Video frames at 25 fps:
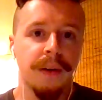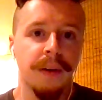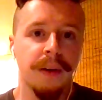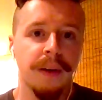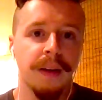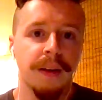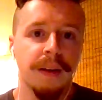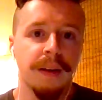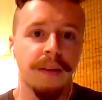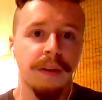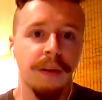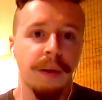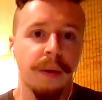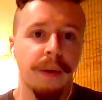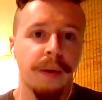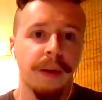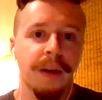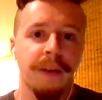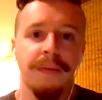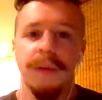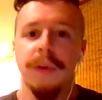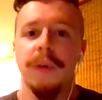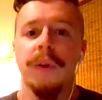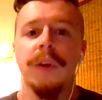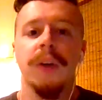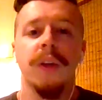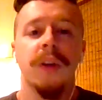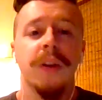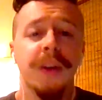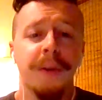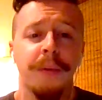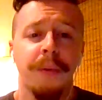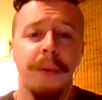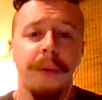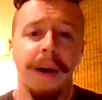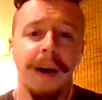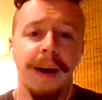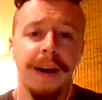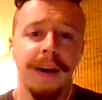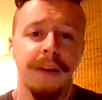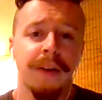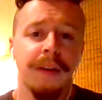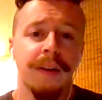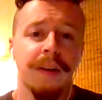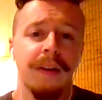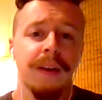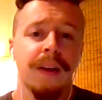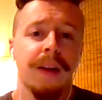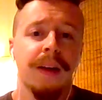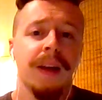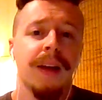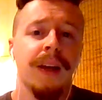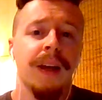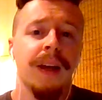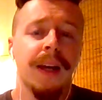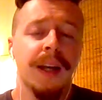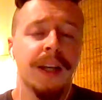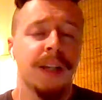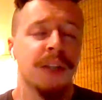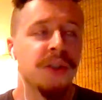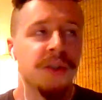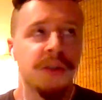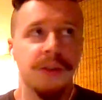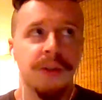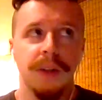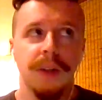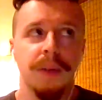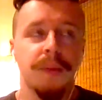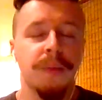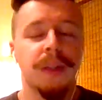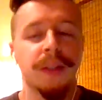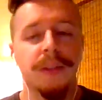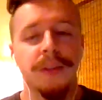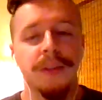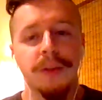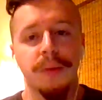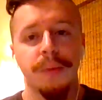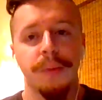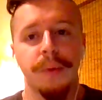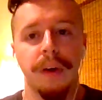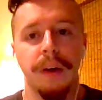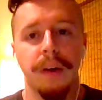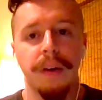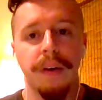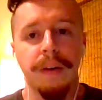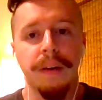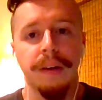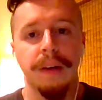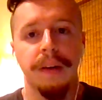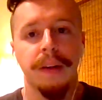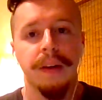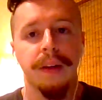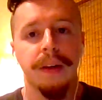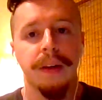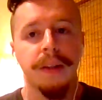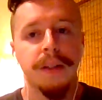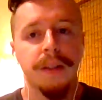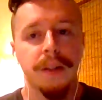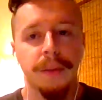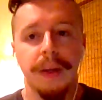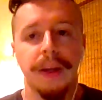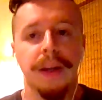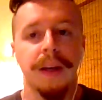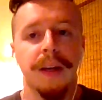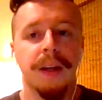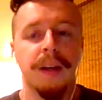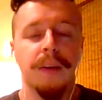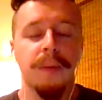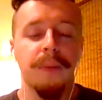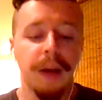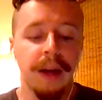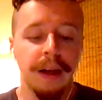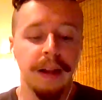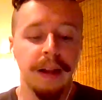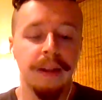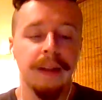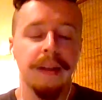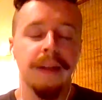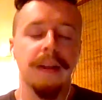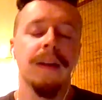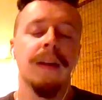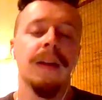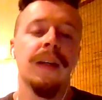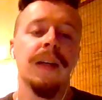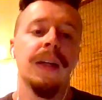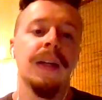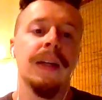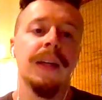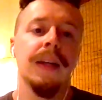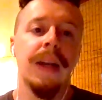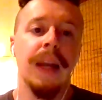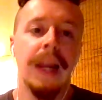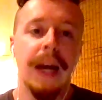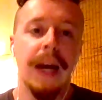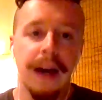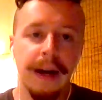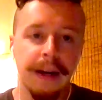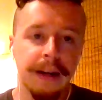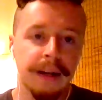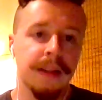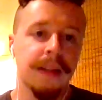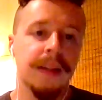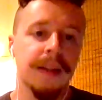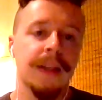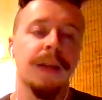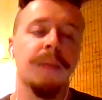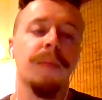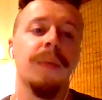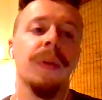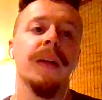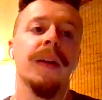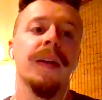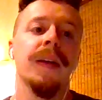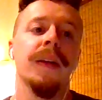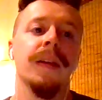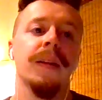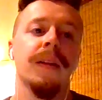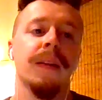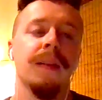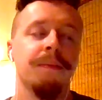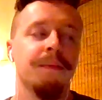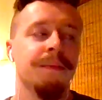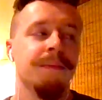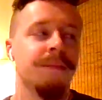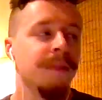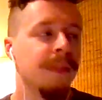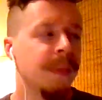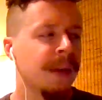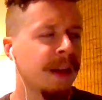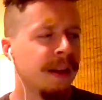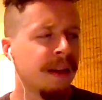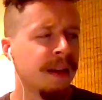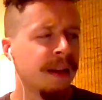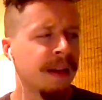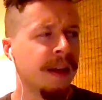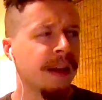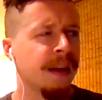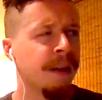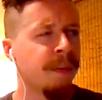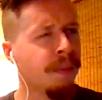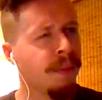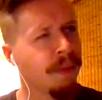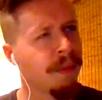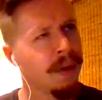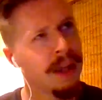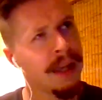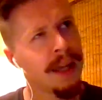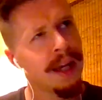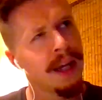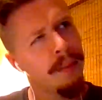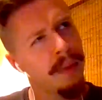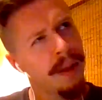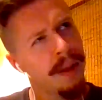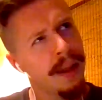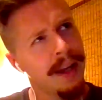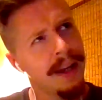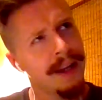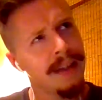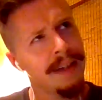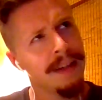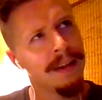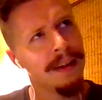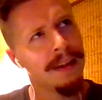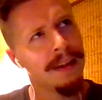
so if you're a good writer, it shouldn't be super hard to make a compelling non-clickbait clickbait